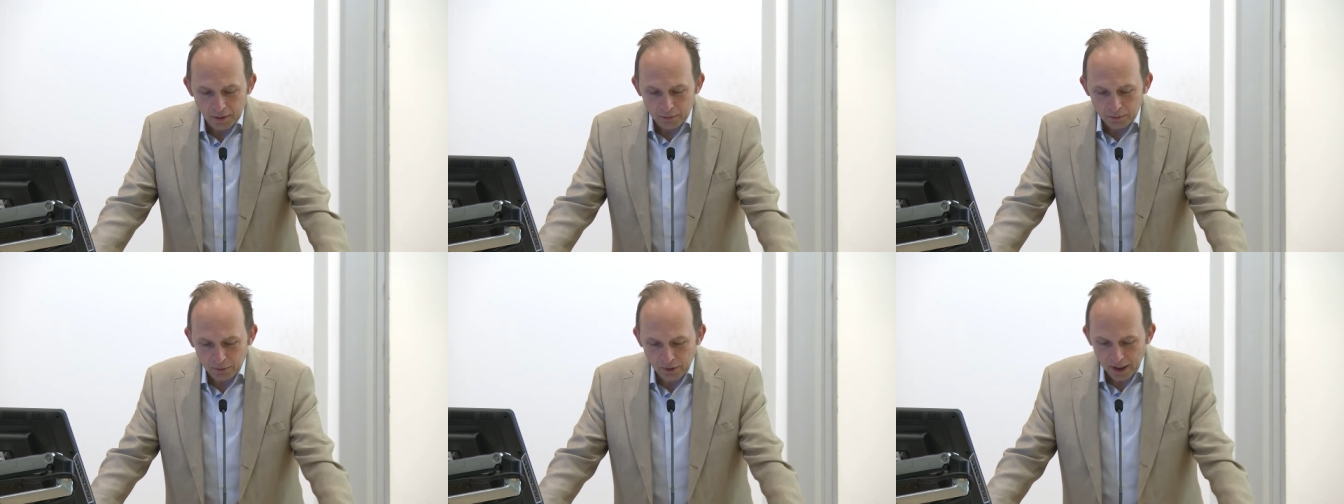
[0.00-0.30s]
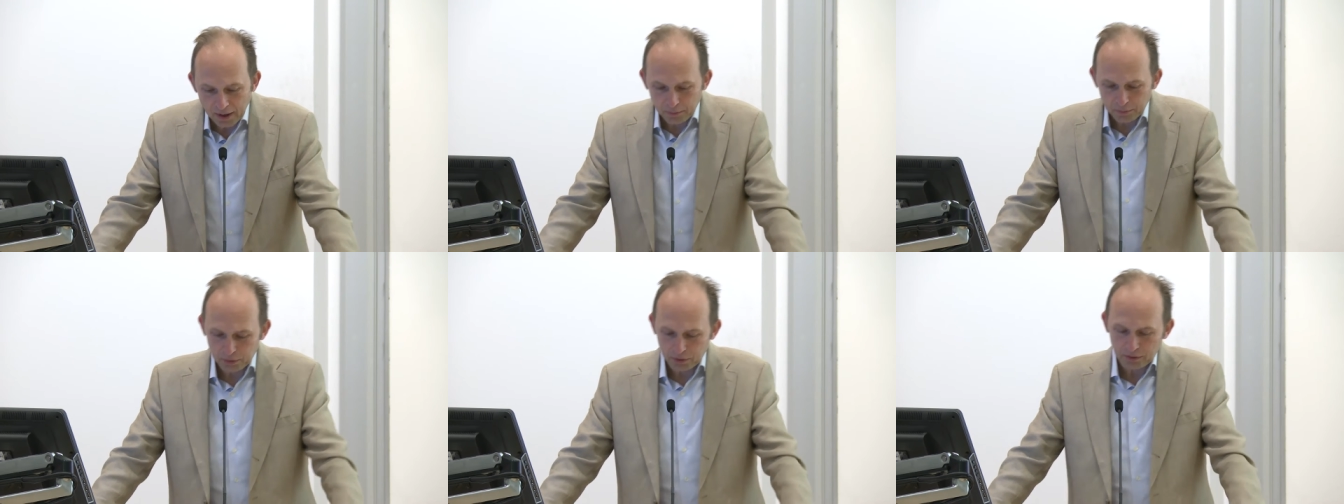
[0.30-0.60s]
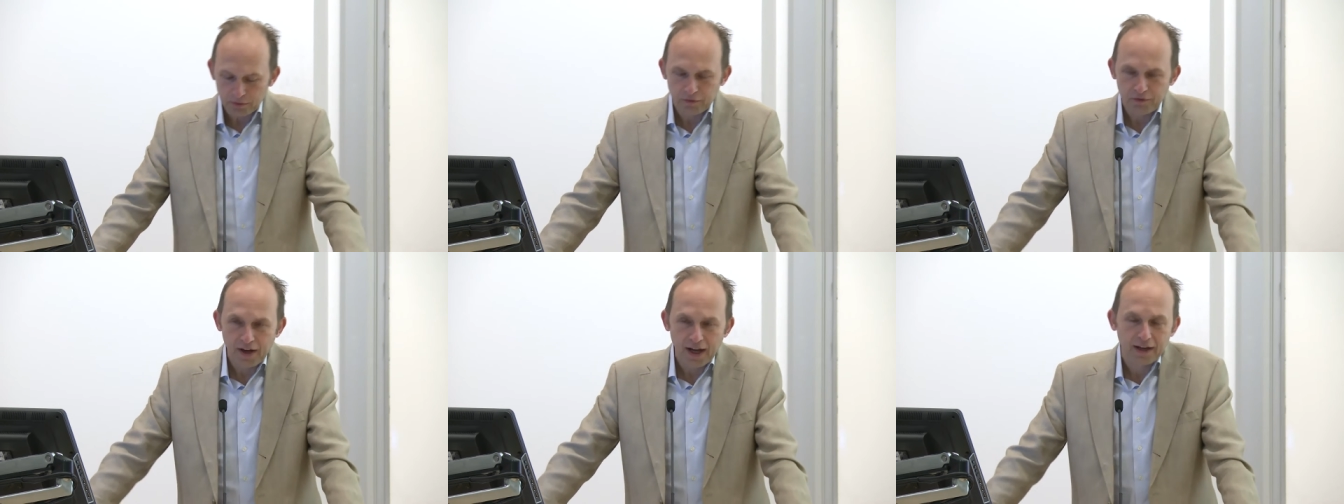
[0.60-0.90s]
Brown
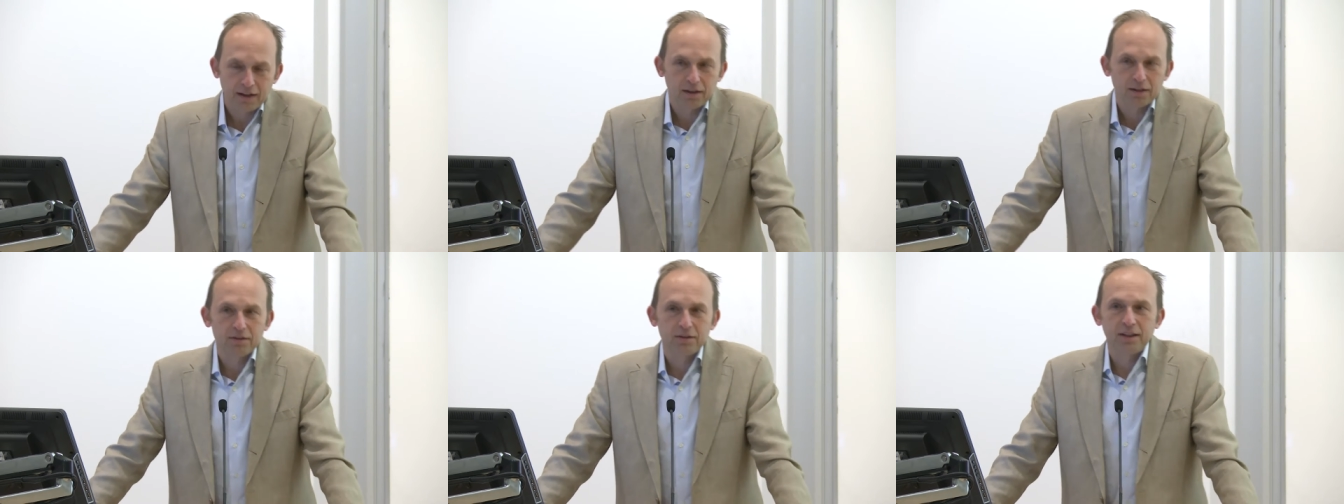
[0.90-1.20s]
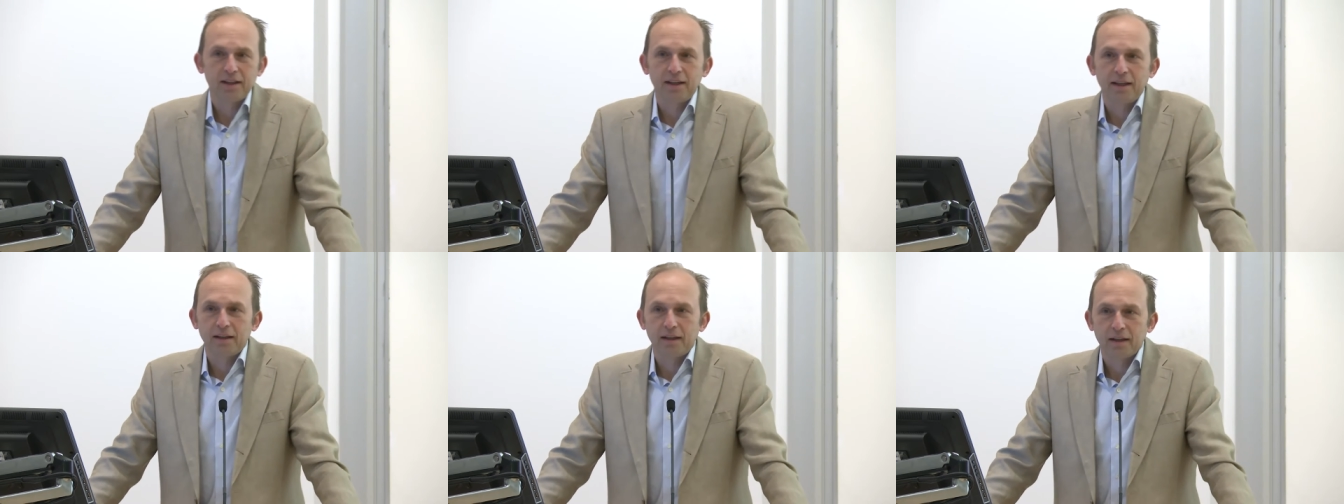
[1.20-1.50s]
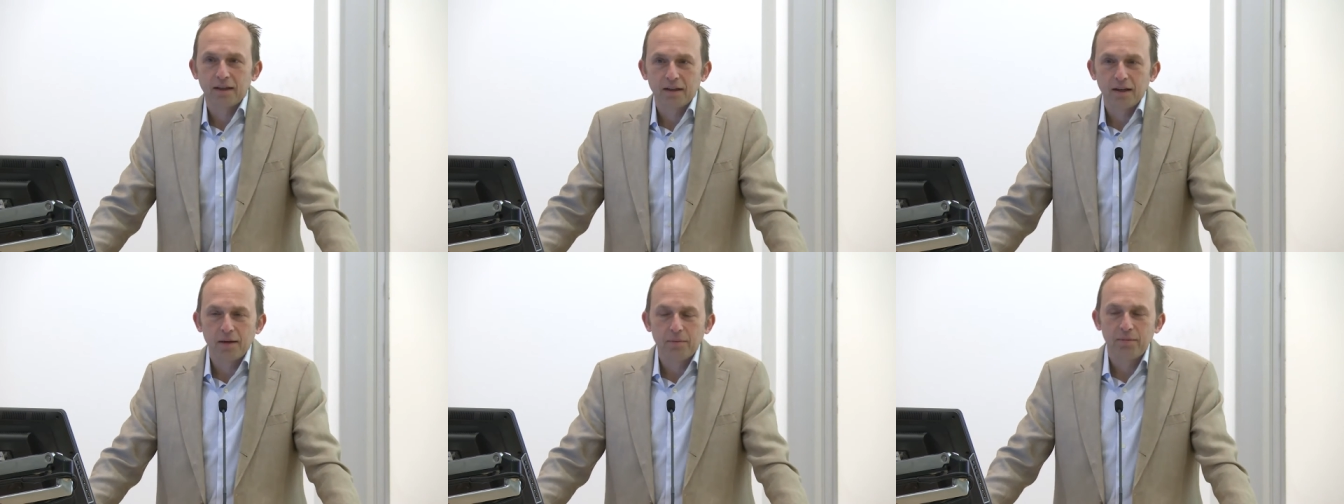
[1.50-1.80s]
faculty and
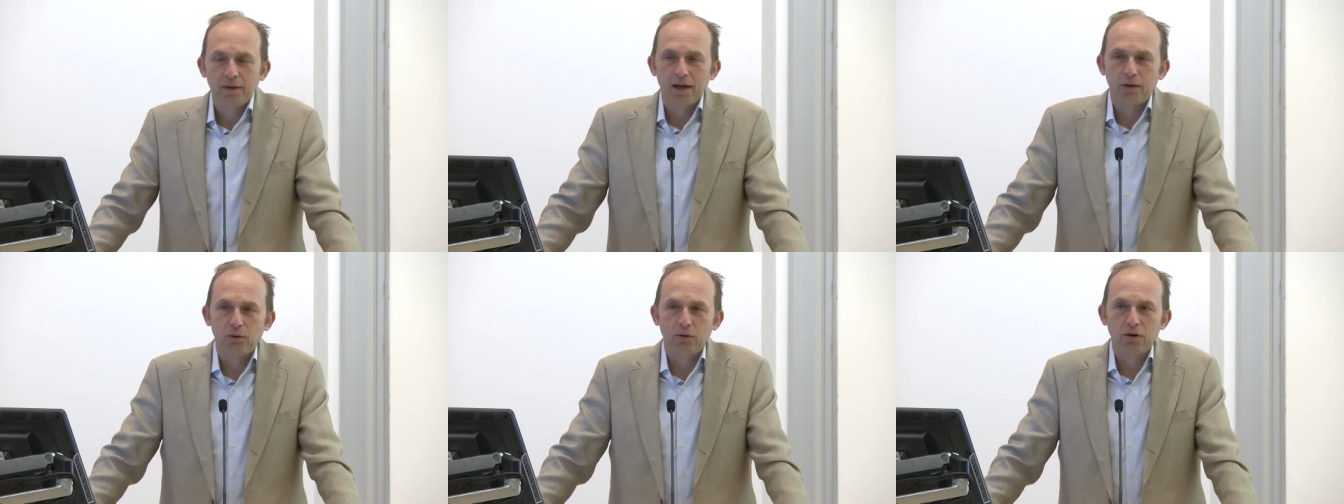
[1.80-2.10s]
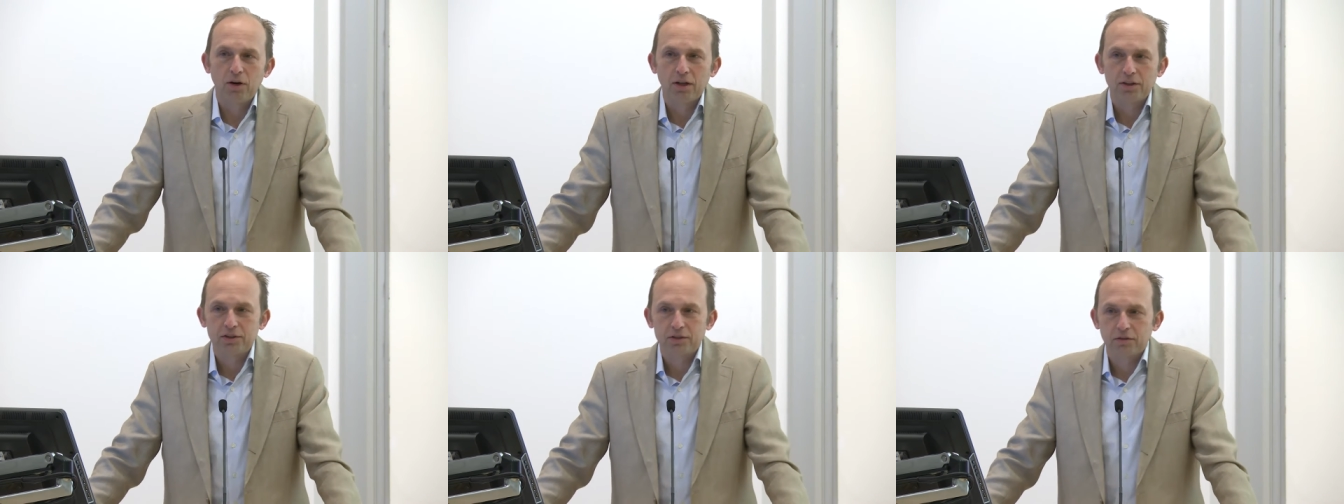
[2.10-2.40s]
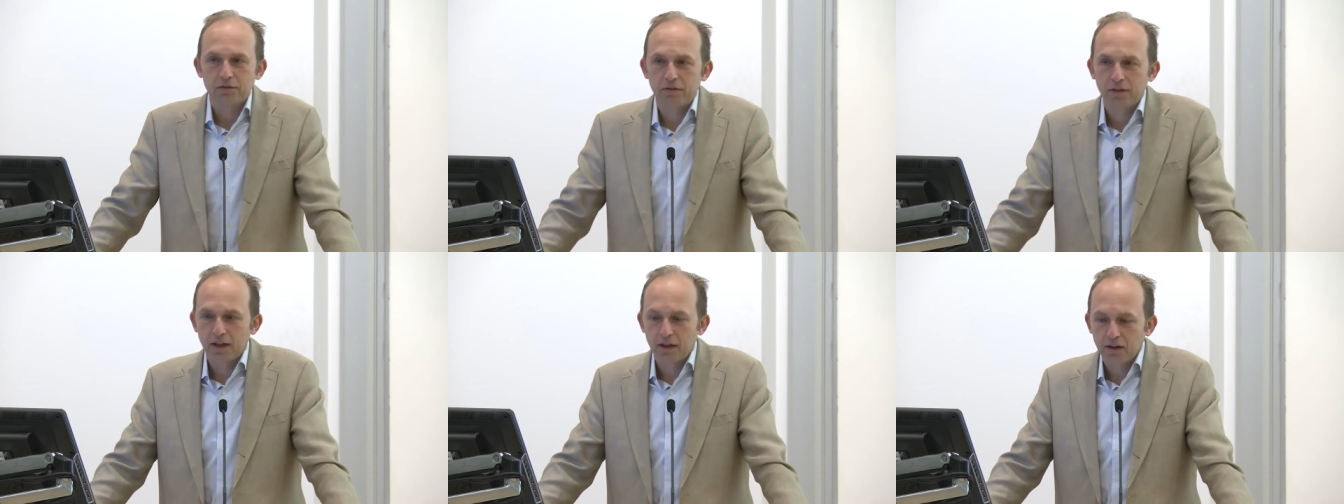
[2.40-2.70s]
alumni were also
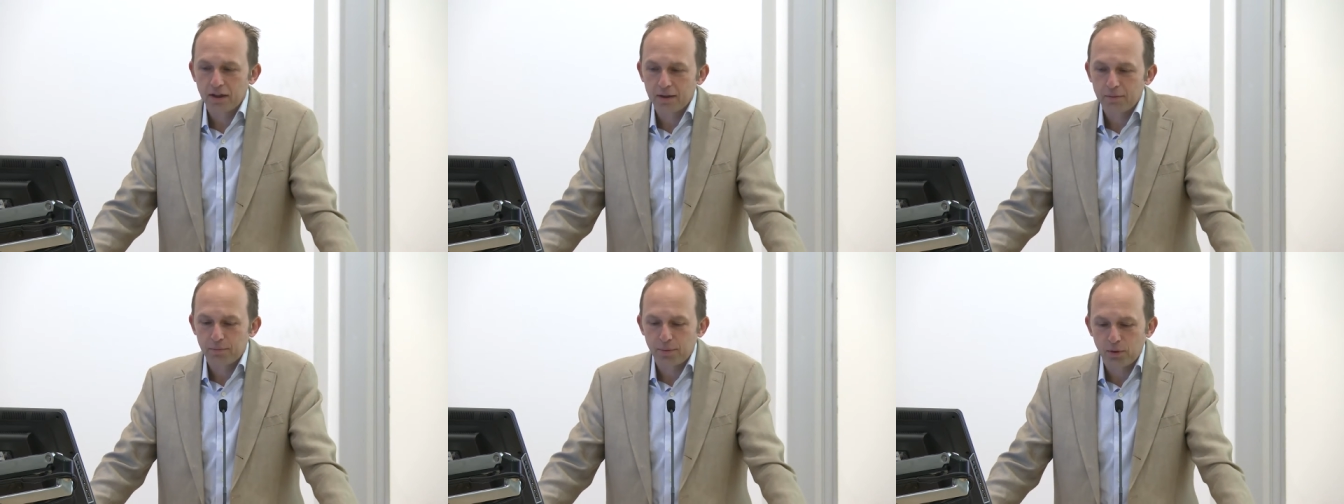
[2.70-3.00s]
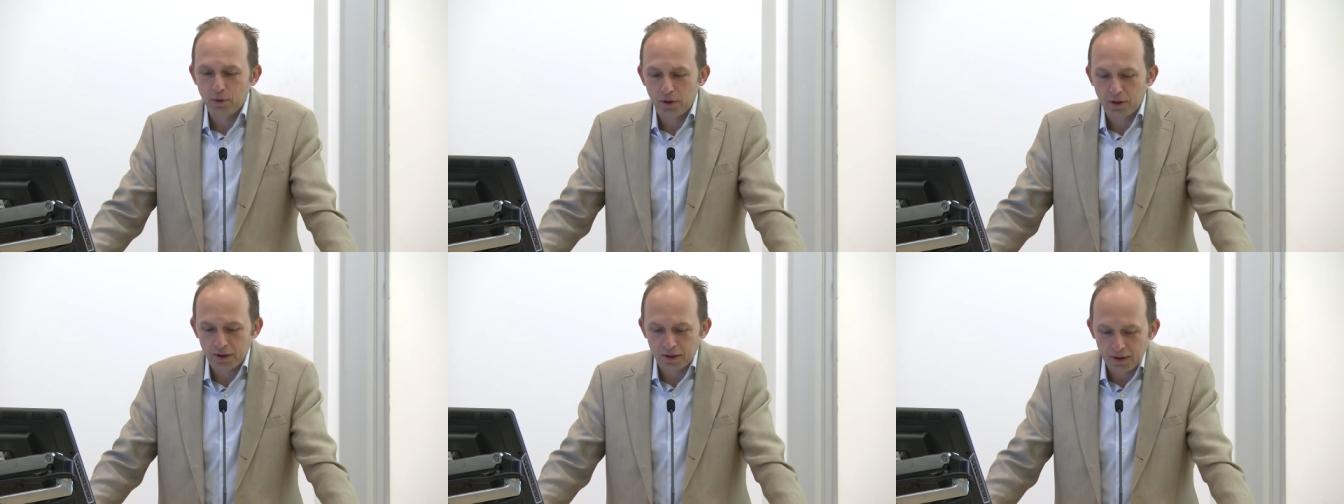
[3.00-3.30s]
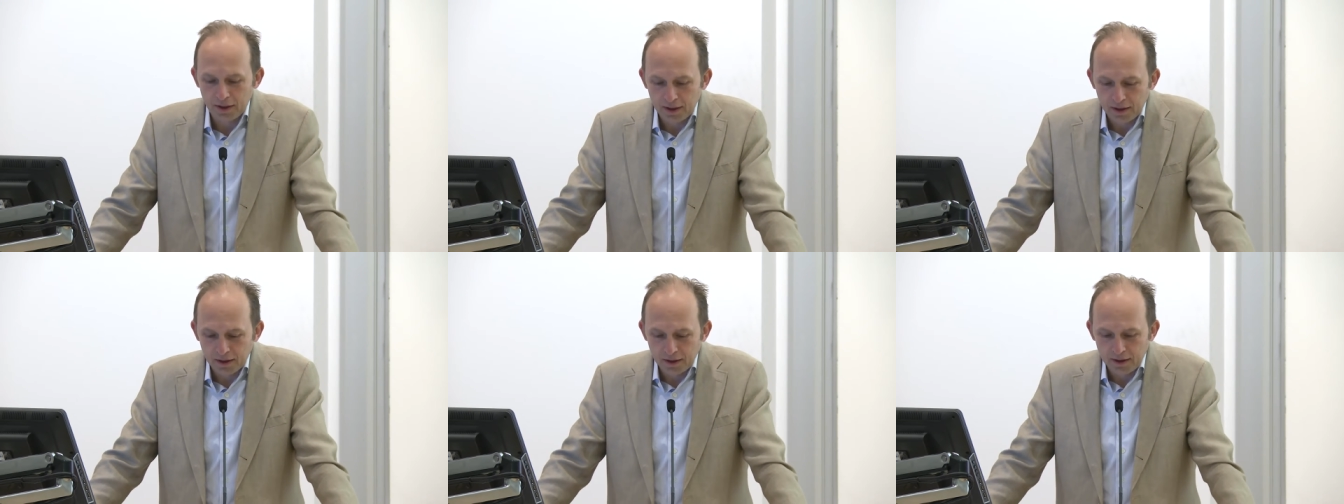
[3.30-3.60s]
very
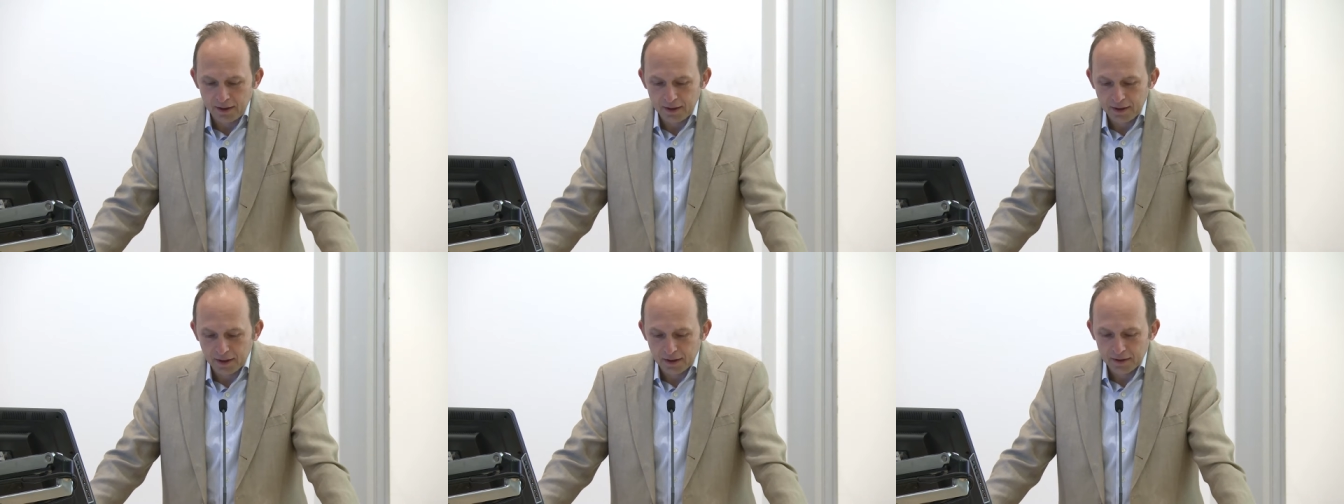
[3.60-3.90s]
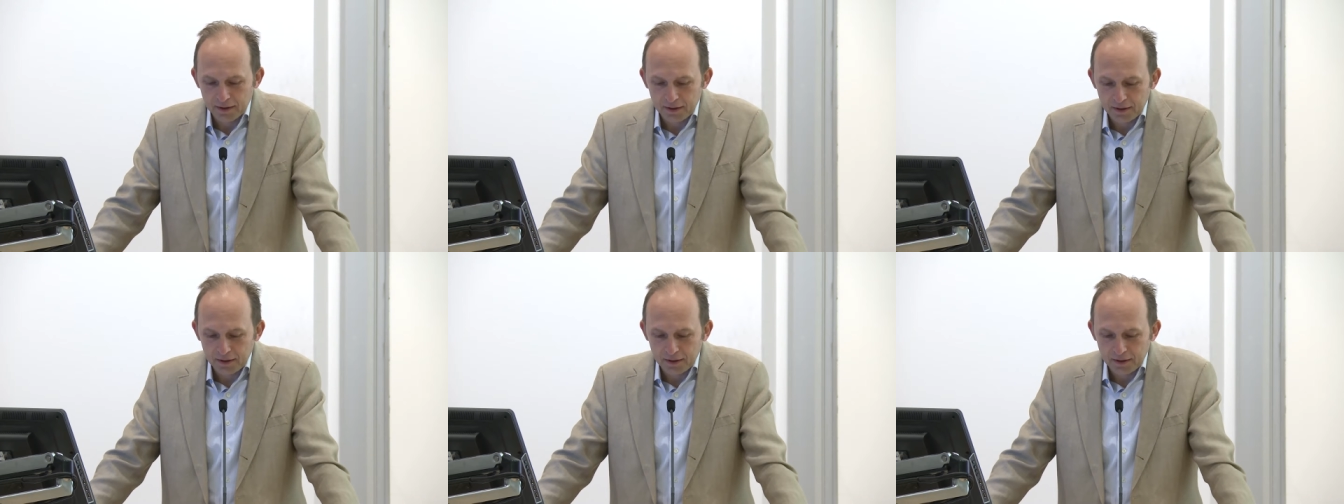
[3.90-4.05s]
important in the uh,